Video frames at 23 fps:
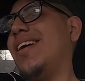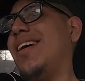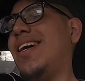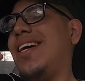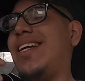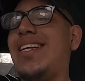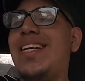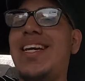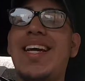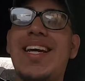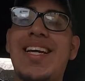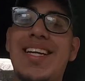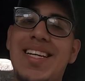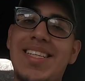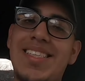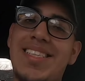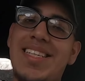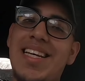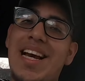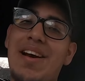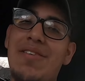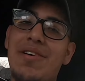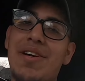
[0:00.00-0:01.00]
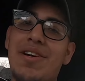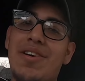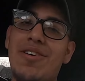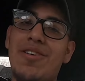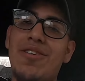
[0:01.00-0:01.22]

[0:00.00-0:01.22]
And yeah, let's see how it